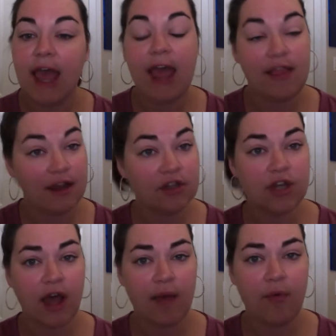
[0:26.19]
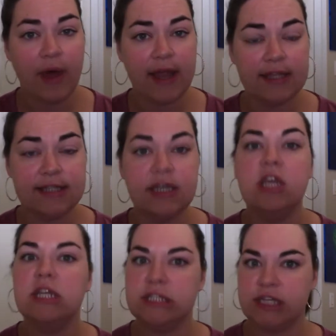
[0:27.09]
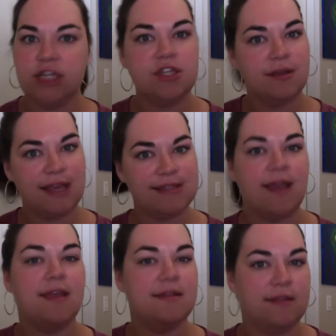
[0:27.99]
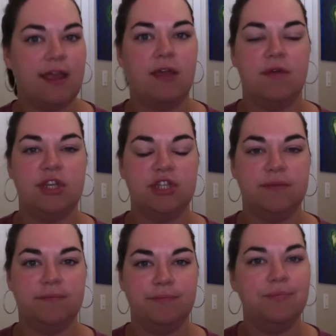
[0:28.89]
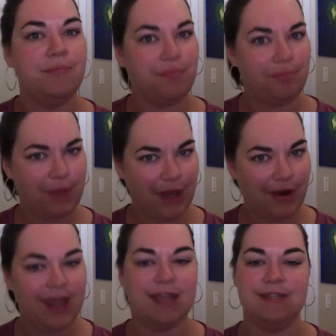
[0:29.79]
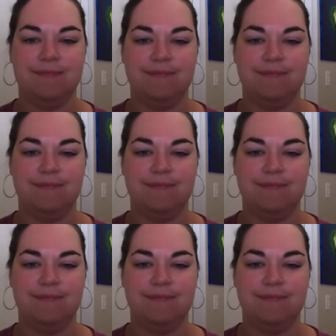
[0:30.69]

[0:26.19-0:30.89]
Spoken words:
and their job was teach a second language. Period.